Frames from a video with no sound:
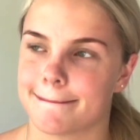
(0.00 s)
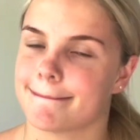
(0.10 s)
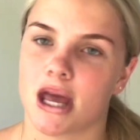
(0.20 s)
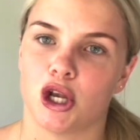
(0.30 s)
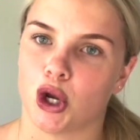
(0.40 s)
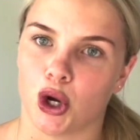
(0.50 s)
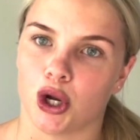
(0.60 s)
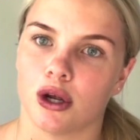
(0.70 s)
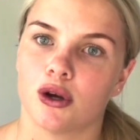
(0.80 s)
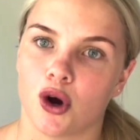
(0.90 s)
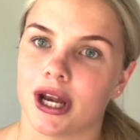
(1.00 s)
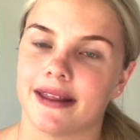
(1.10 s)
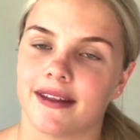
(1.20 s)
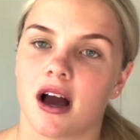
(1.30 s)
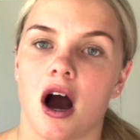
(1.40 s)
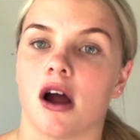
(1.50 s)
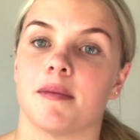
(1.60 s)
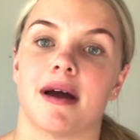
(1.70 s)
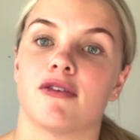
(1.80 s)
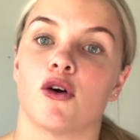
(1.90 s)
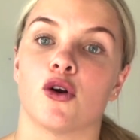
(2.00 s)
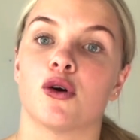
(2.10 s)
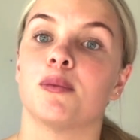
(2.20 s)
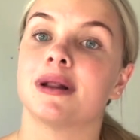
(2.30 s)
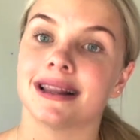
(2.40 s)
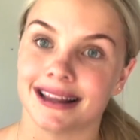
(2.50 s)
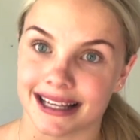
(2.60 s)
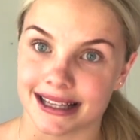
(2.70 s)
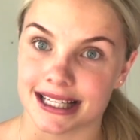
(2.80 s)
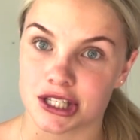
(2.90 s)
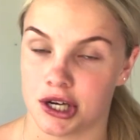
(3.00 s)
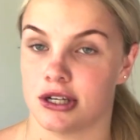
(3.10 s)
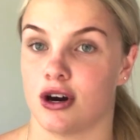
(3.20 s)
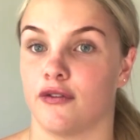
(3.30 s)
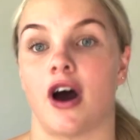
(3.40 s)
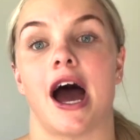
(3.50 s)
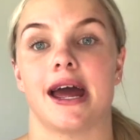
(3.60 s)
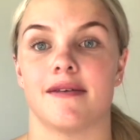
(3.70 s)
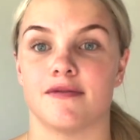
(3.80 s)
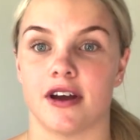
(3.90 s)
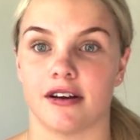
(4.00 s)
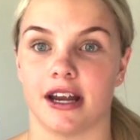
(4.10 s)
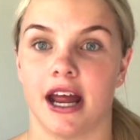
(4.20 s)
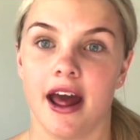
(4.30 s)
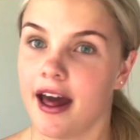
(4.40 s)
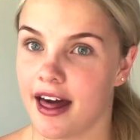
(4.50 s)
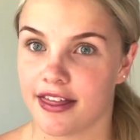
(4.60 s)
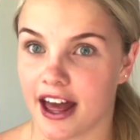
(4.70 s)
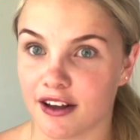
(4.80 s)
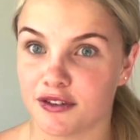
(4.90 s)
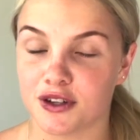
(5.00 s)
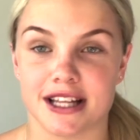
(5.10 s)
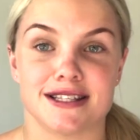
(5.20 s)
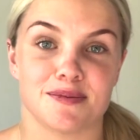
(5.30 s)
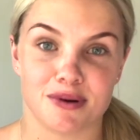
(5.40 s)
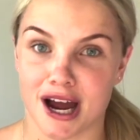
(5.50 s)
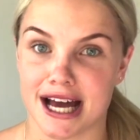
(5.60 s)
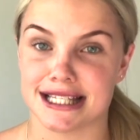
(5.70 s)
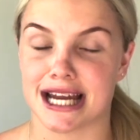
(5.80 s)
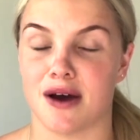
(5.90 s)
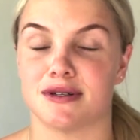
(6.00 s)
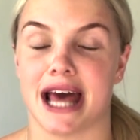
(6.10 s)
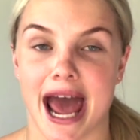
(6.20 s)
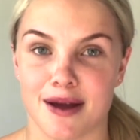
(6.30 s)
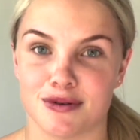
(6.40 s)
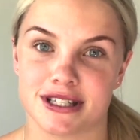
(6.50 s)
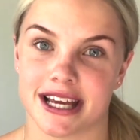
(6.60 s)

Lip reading: No, got in the car and my phone completely turned off. I am very thankful and surprised I was able to get